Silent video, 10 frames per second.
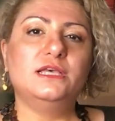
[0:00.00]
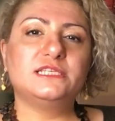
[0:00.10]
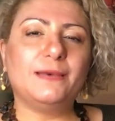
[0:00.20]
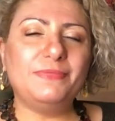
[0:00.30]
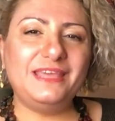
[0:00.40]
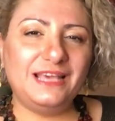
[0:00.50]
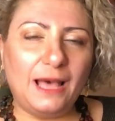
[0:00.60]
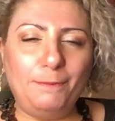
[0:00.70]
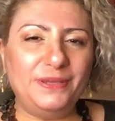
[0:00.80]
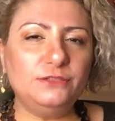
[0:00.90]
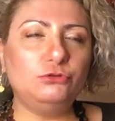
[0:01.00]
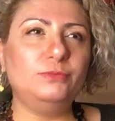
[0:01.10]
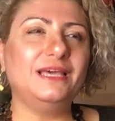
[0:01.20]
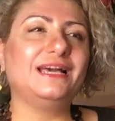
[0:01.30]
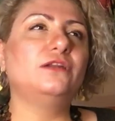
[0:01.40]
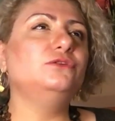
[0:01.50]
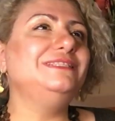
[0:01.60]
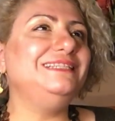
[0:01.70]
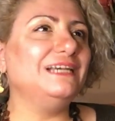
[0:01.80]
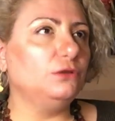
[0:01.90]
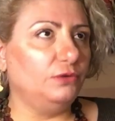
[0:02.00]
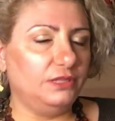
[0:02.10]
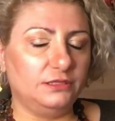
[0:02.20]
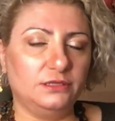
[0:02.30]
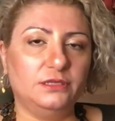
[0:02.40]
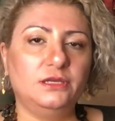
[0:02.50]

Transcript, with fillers: Something happened to me. I cannot deal with it.